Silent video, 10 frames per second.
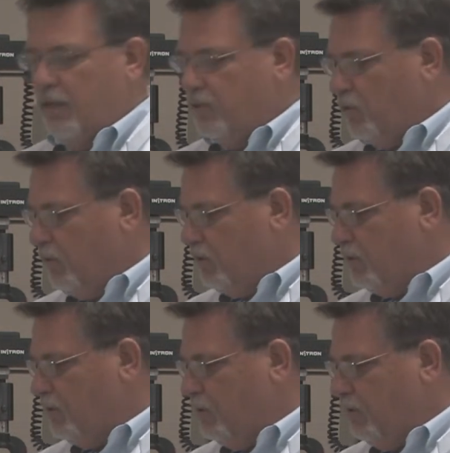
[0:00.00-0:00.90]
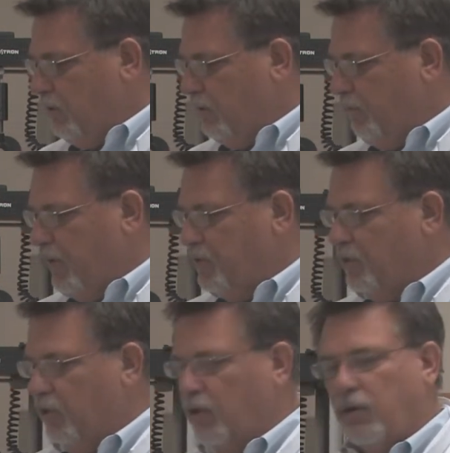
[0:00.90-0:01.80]
And so this
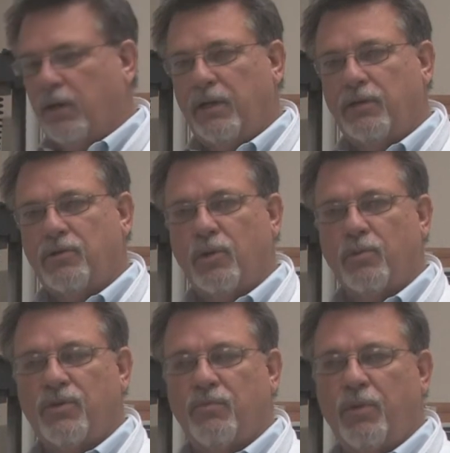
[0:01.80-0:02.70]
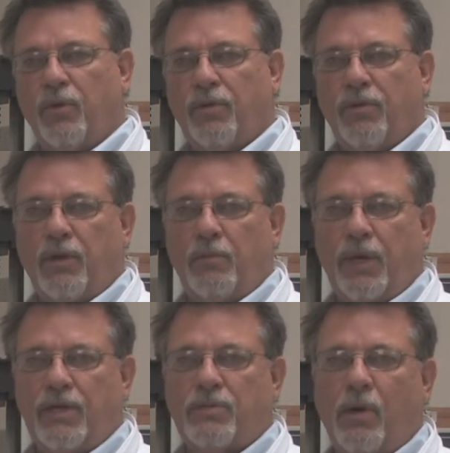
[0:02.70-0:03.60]
device here, in terms of both the
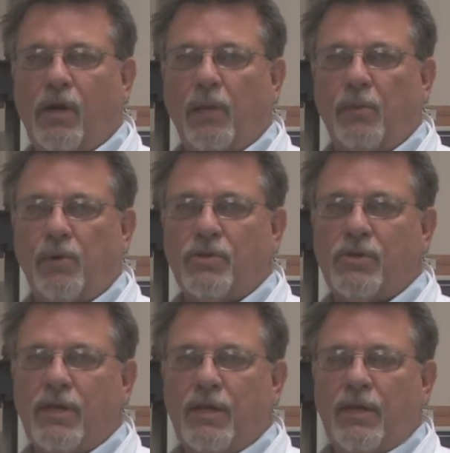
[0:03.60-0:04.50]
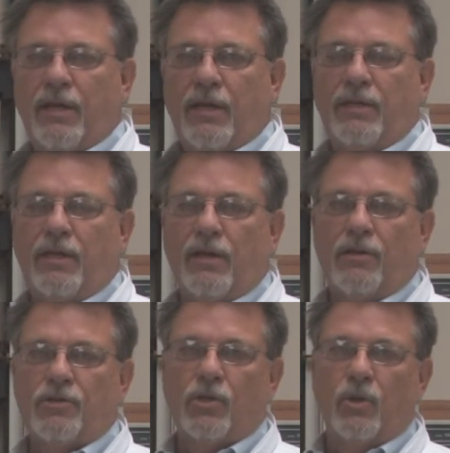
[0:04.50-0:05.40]
base polymers and then
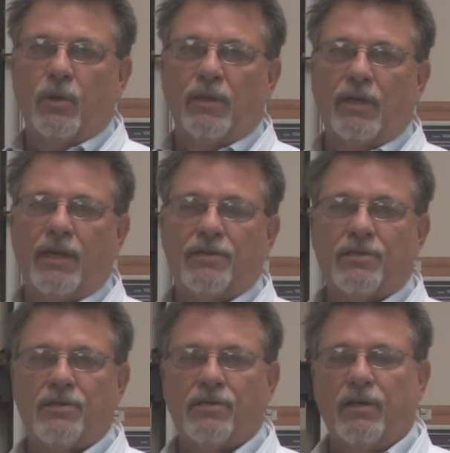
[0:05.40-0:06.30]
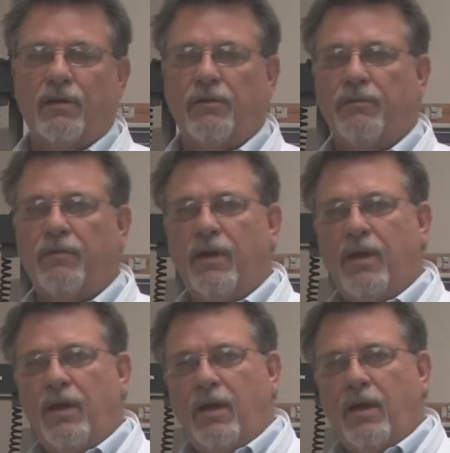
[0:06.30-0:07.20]
also in the cases of
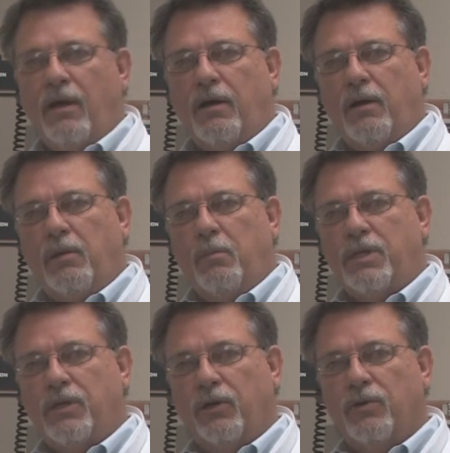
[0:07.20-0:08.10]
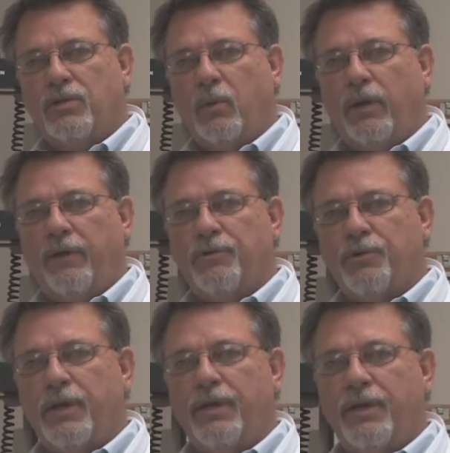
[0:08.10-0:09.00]
materials that we have
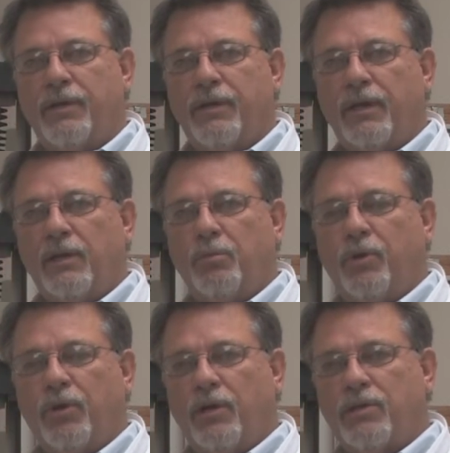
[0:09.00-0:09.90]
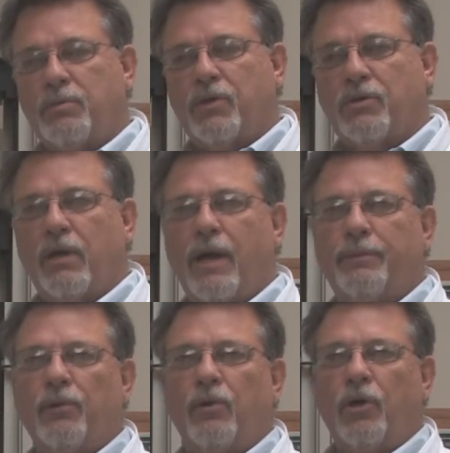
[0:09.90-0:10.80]
treated and put on special
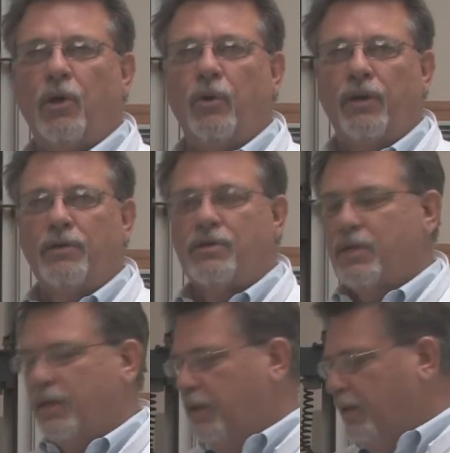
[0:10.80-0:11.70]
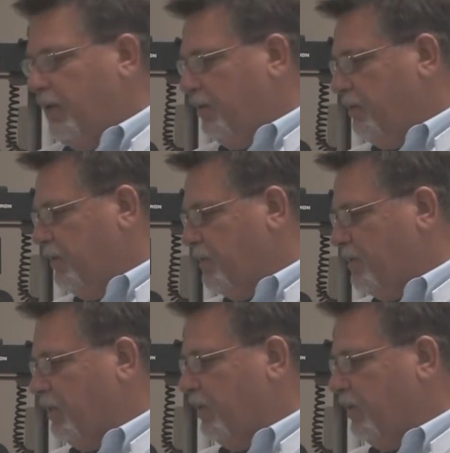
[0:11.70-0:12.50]
optical coatings, this